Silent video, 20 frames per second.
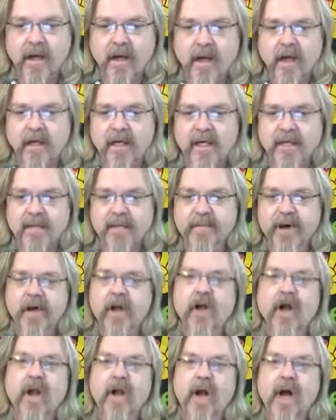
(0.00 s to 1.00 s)
Well, that's
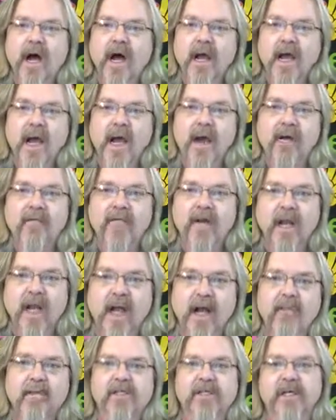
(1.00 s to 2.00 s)
about all I have
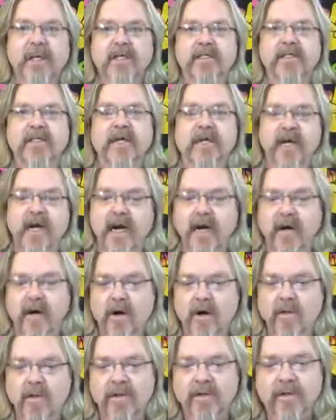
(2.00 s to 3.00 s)
climate change tonight.
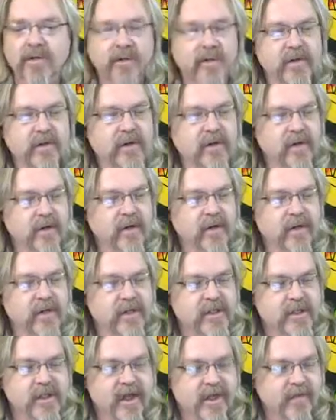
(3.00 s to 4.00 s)
Over to the nuclear
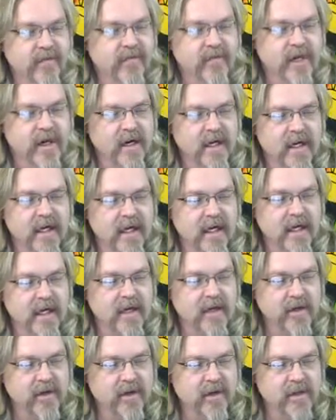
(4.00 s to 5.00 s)
stuff,
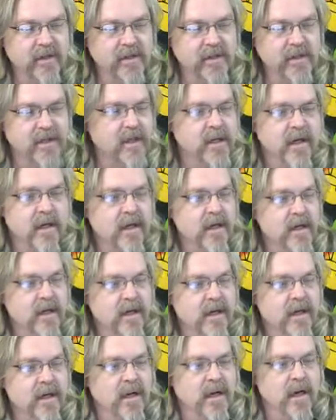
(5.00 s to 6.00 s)
E&E News.
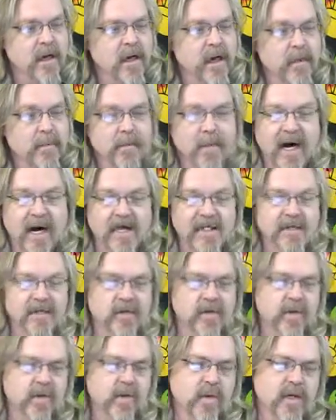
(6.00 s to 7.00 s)

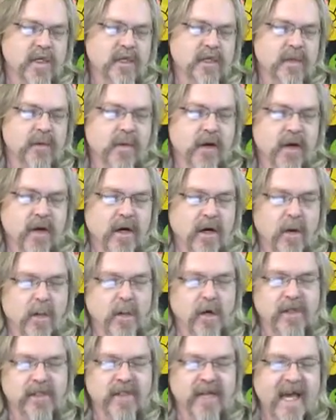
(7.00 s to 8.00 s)
Impossible?
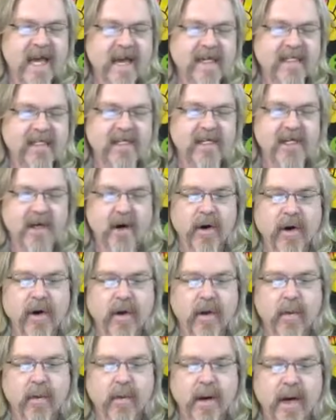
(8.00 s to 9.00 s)
Worst case
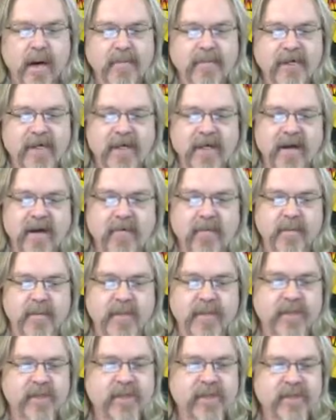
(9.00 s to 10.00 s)
scenario prompted
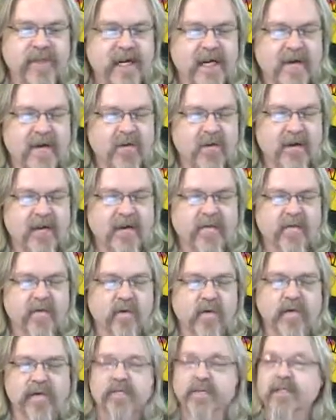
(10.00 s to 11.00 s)
government to send
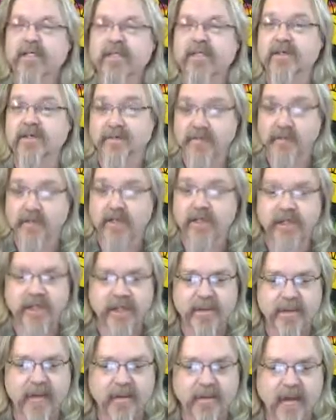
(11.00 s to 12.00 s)
reinforcements to
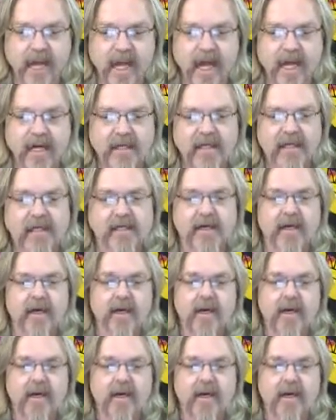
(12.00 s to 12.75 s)
Fukushima plant.